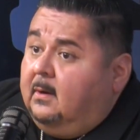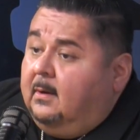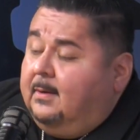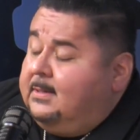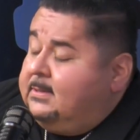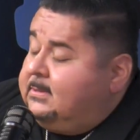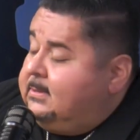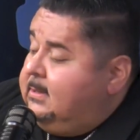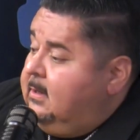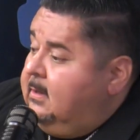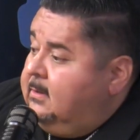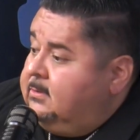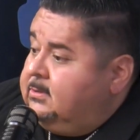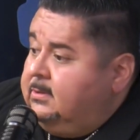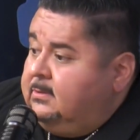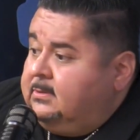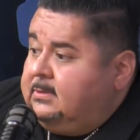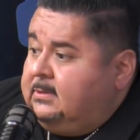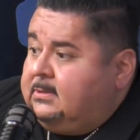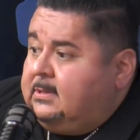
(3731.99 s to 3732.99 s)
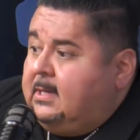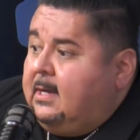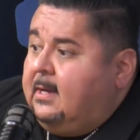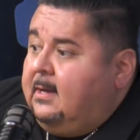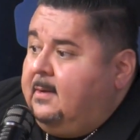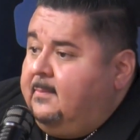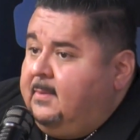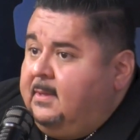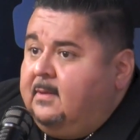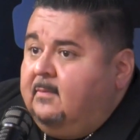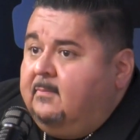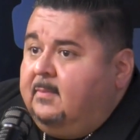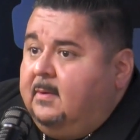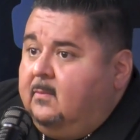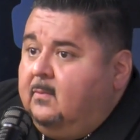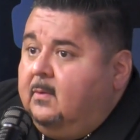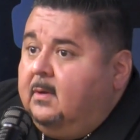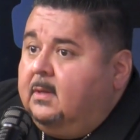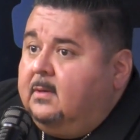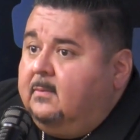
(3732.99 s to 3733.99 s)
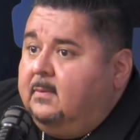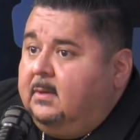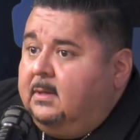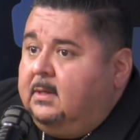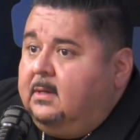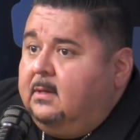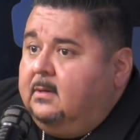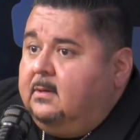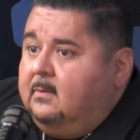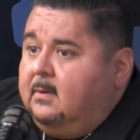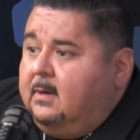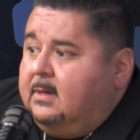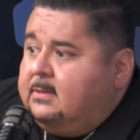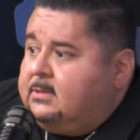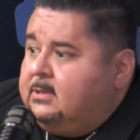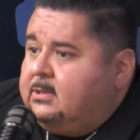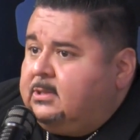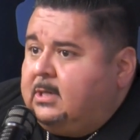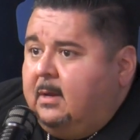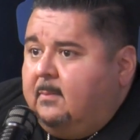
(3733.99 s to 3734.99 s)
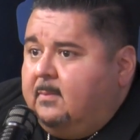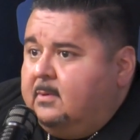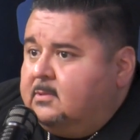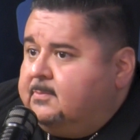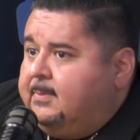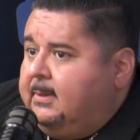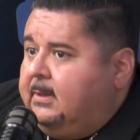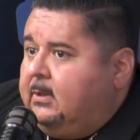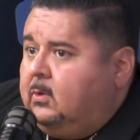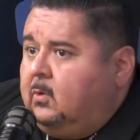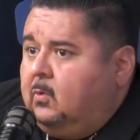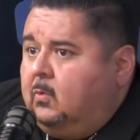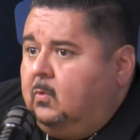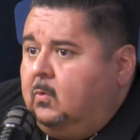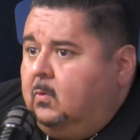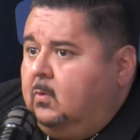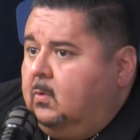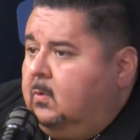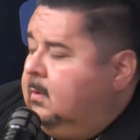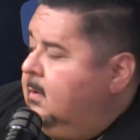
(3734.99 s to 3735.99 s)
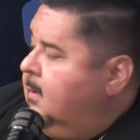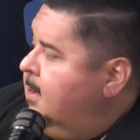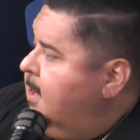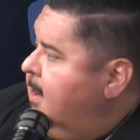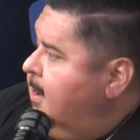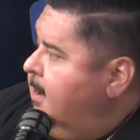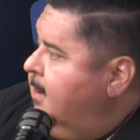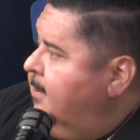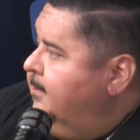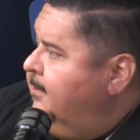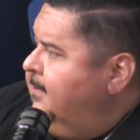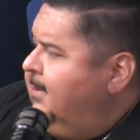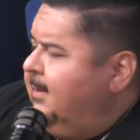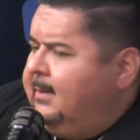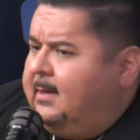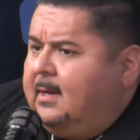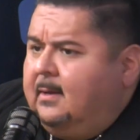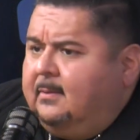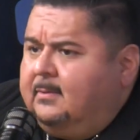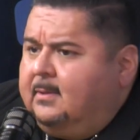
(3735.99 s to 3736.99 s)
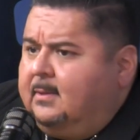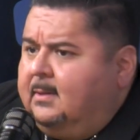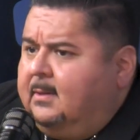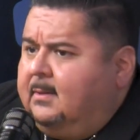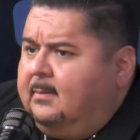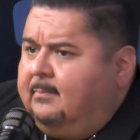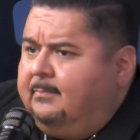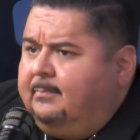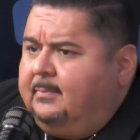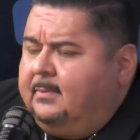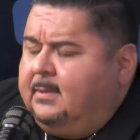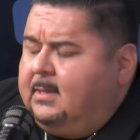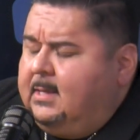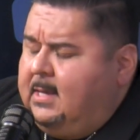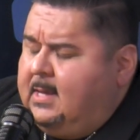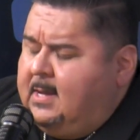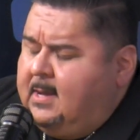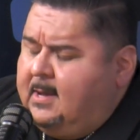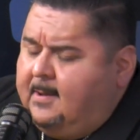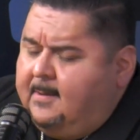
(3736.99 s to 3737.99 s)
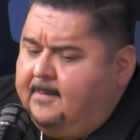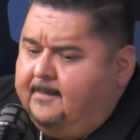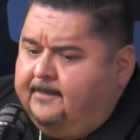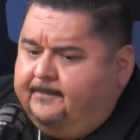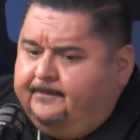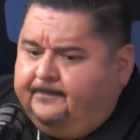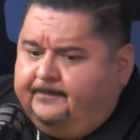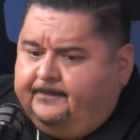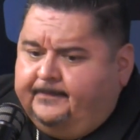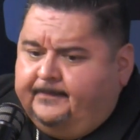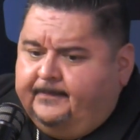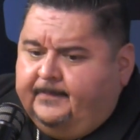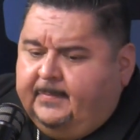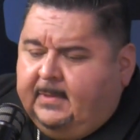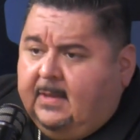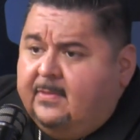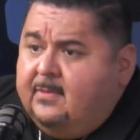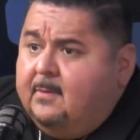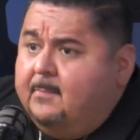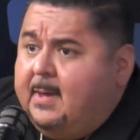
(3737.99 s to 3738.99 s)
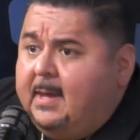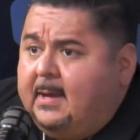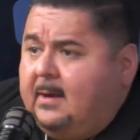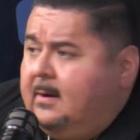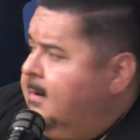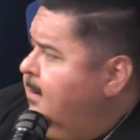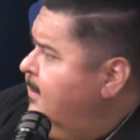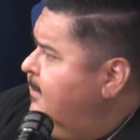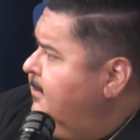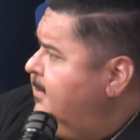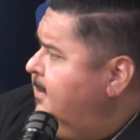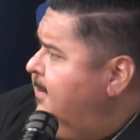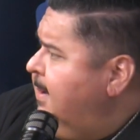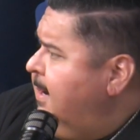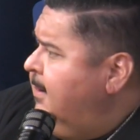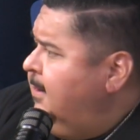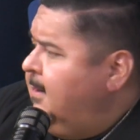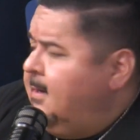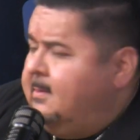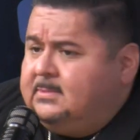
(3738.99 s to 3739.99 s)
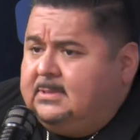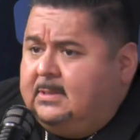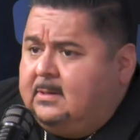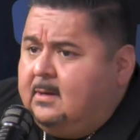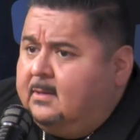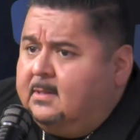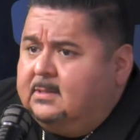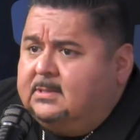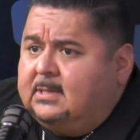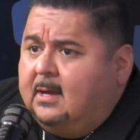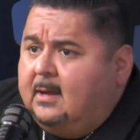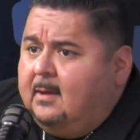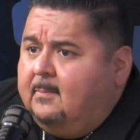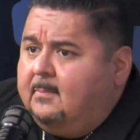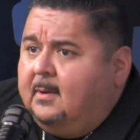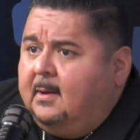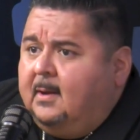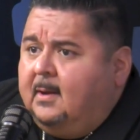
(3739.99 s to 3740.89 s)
Honestly, all jokes aside, I mean, they've been really, really good to us. The chamber's been cool. The mayor comes in all the time.